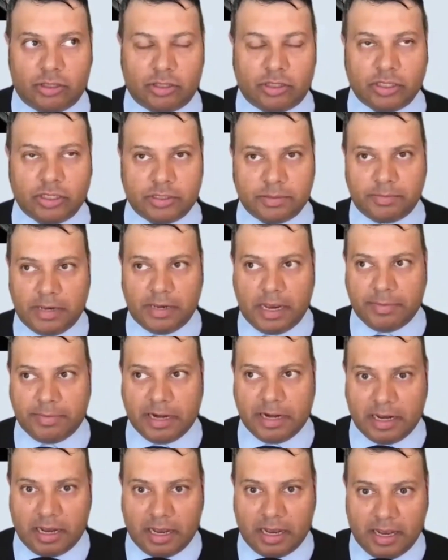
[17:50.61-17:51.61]
because I mean,
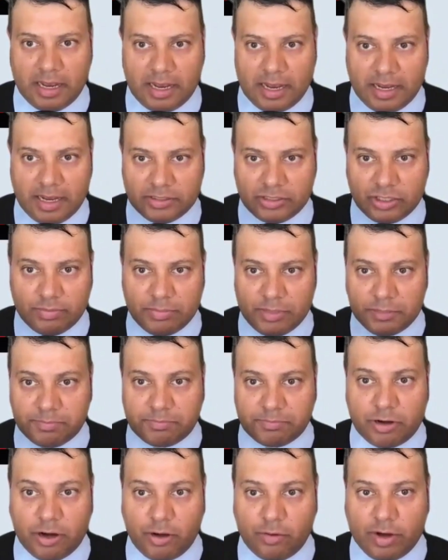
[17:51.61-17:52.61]
I assume these
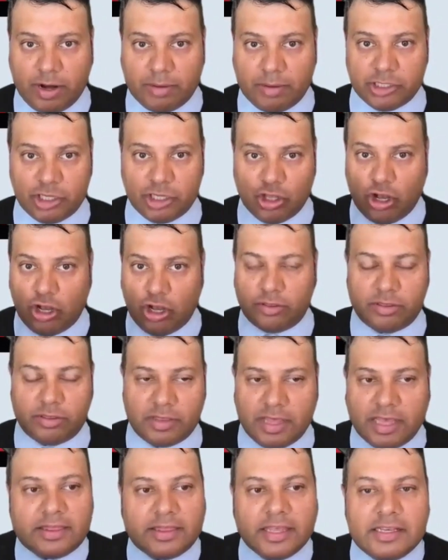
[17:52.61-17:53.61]
programs are not,
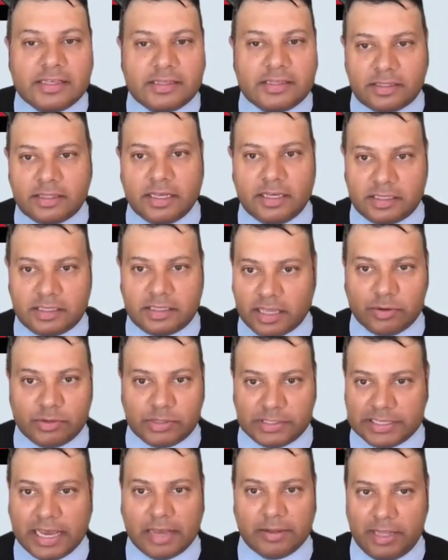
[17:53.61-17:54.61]
these don't
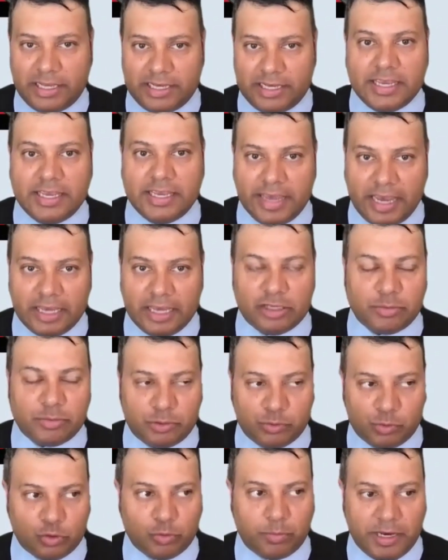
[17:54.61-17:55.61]
sound like
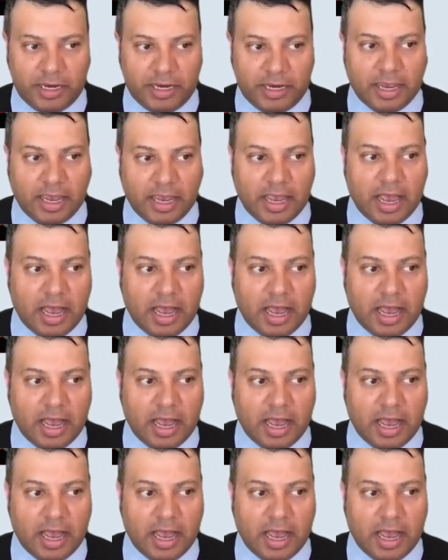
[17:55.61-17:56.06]
engagements which will be,